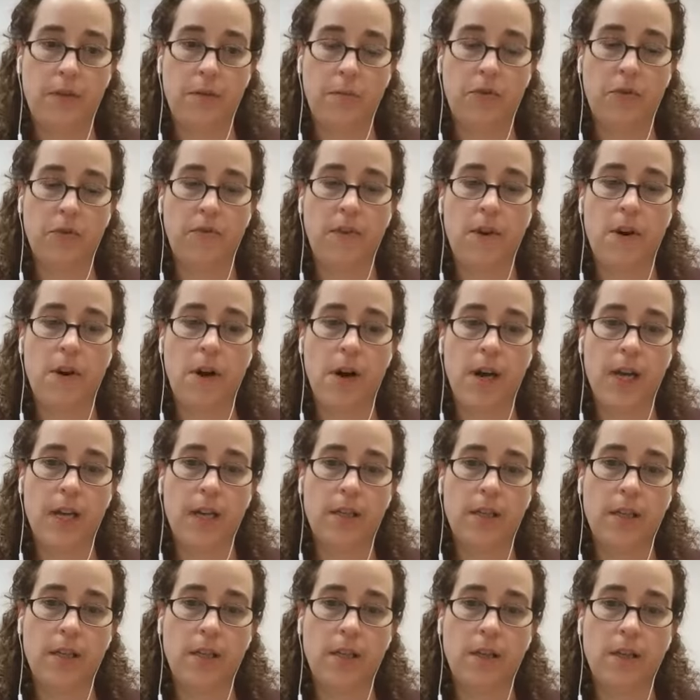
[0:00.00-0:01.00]

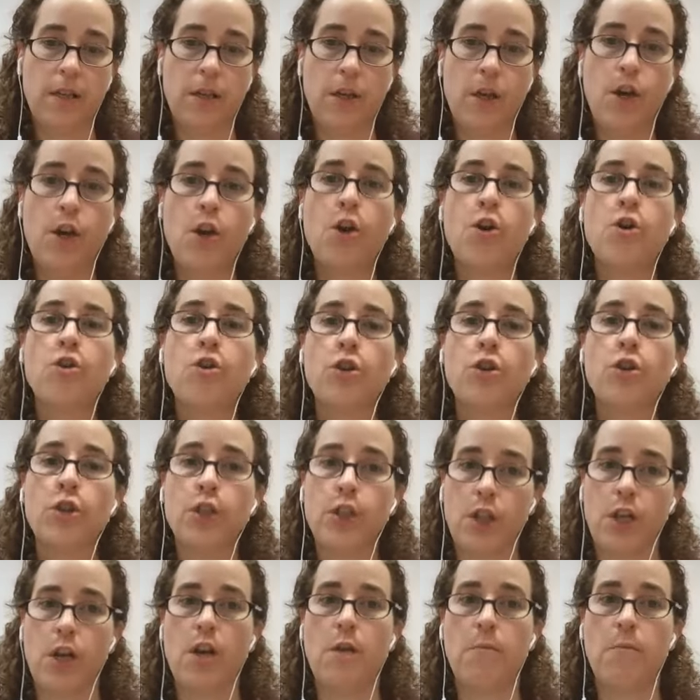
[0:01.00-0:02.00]
provide
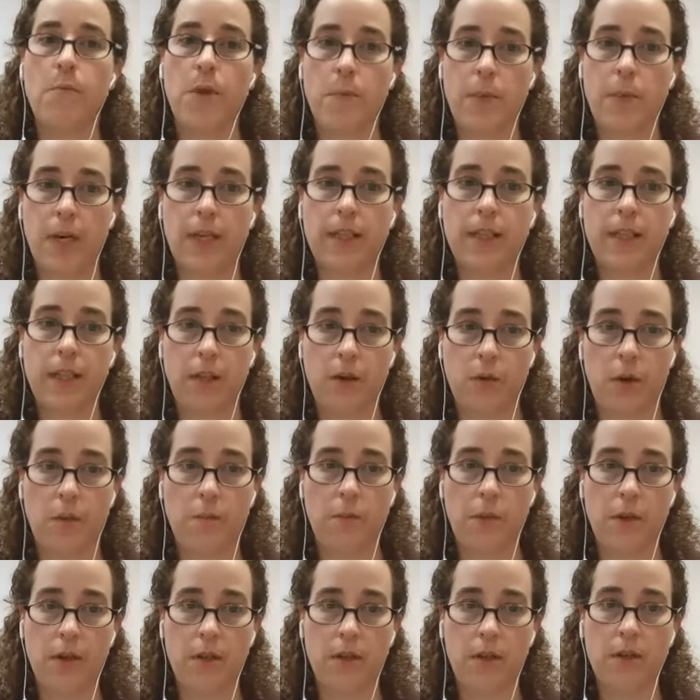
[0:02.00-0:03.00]
long-term mobility
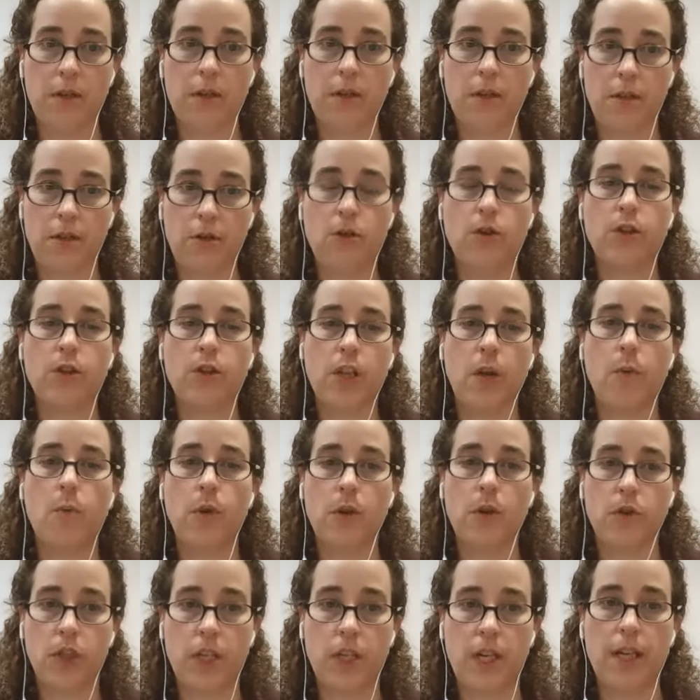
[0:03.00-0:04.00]
equipment, long-term
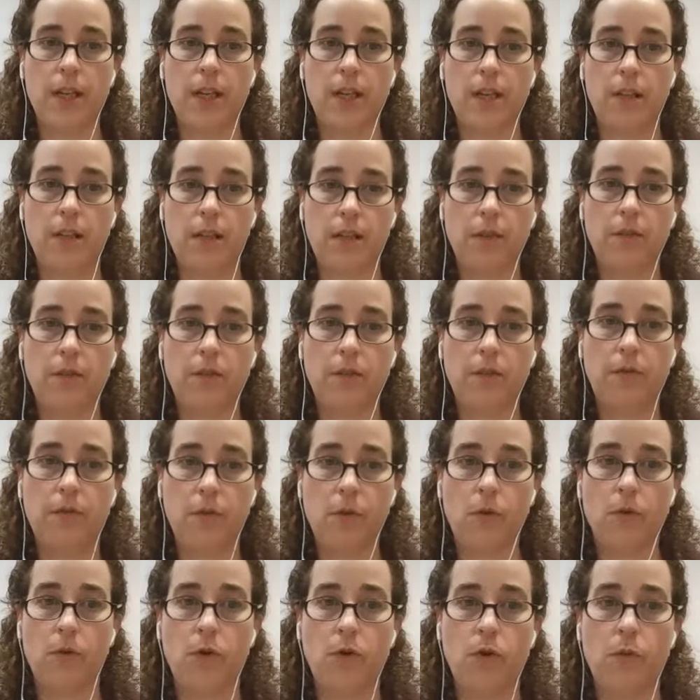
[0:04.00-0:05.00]
wheelchairs
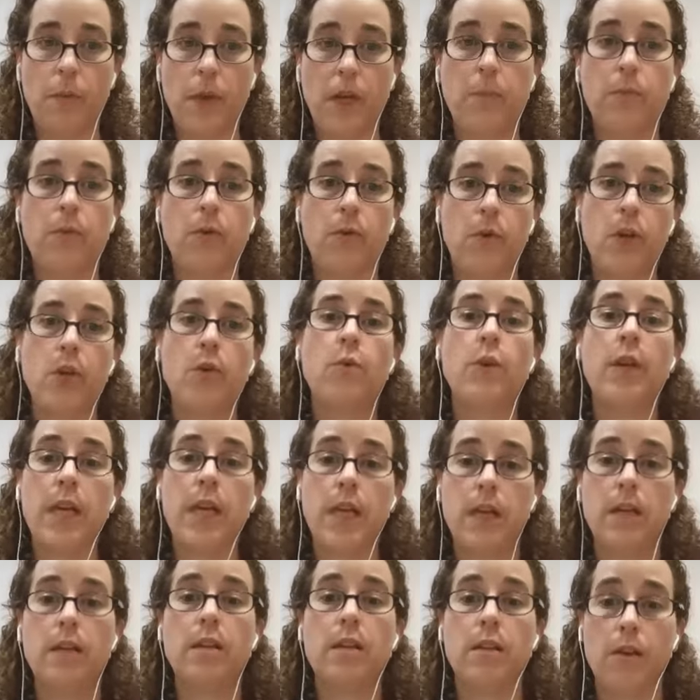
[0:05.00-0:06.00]
for people who
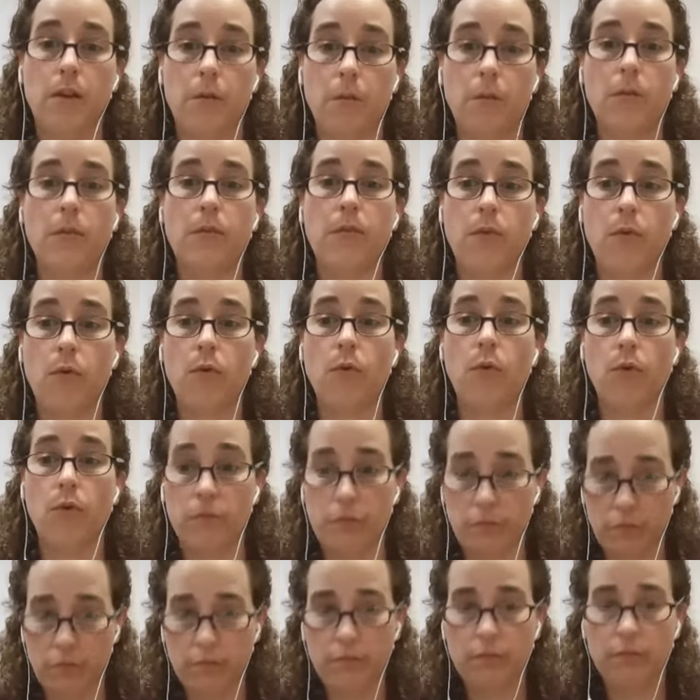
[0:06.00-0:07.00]
need them
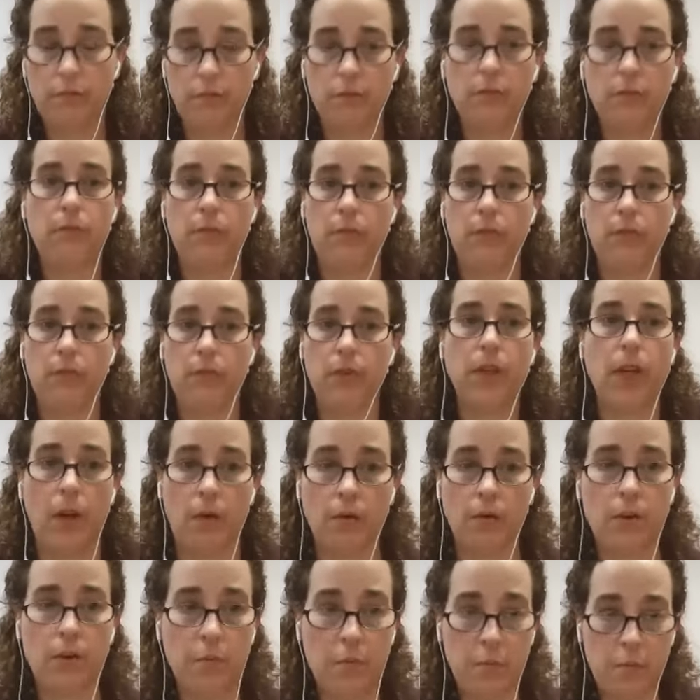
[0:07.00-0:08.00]
for, you know,
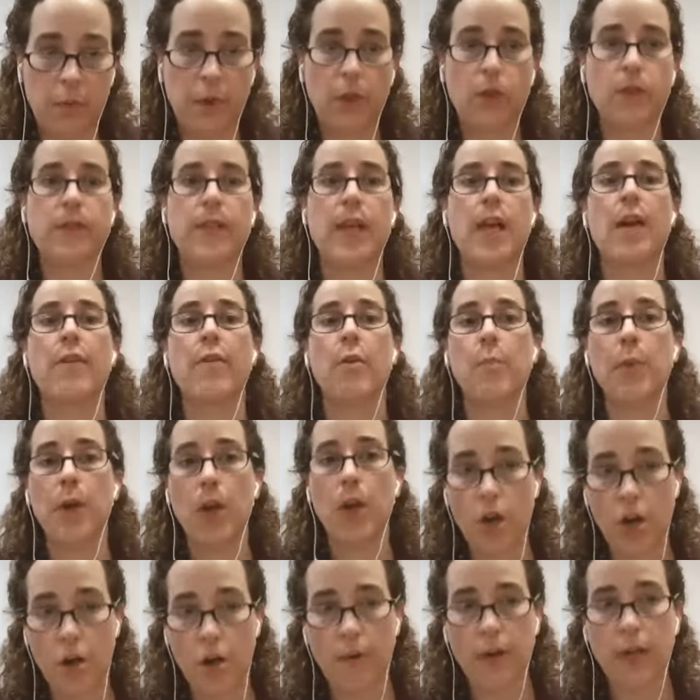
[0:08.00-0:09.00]
because they have a
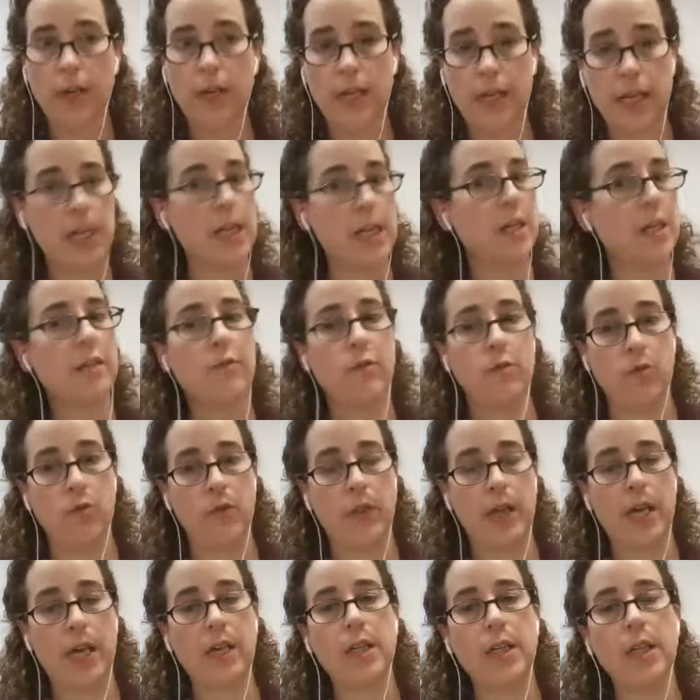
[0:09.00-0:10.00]
permanent need
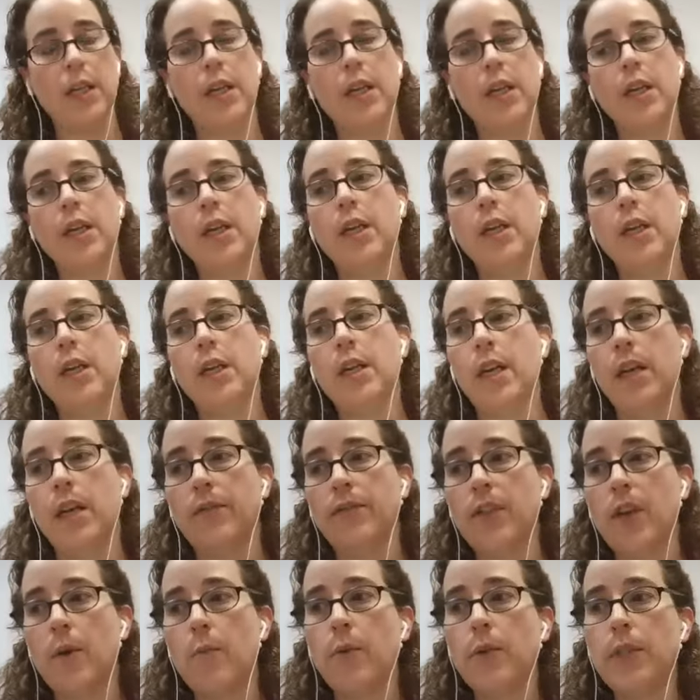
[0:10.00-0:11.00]
for that.
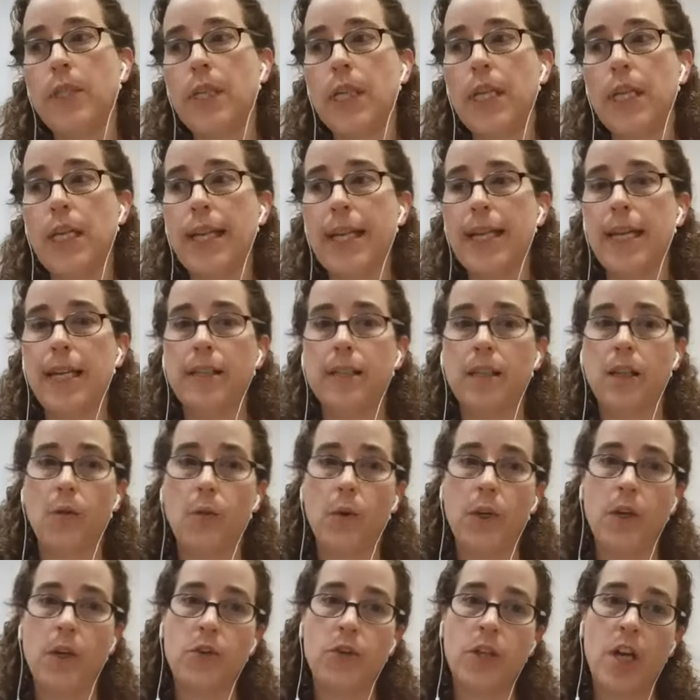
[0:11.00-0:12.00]
If somebody needs a
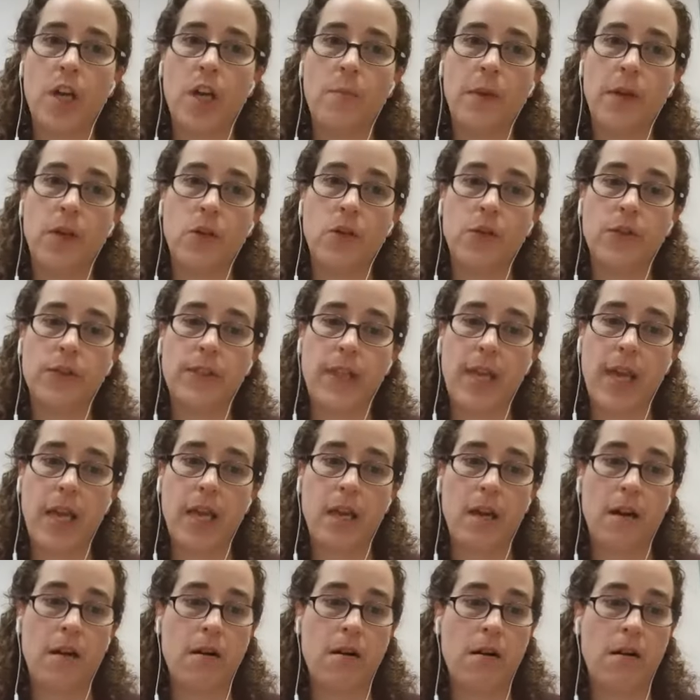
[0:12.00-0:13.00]
wheelchair because
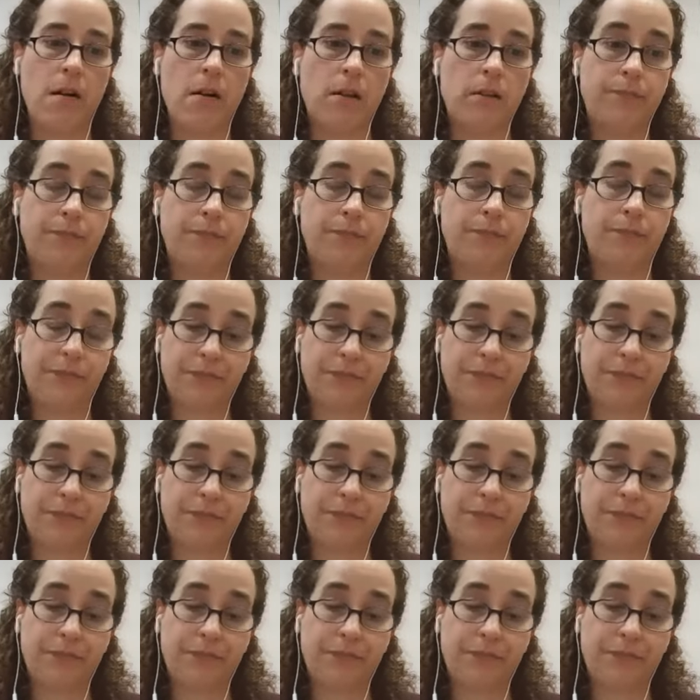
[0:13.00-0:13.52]
they are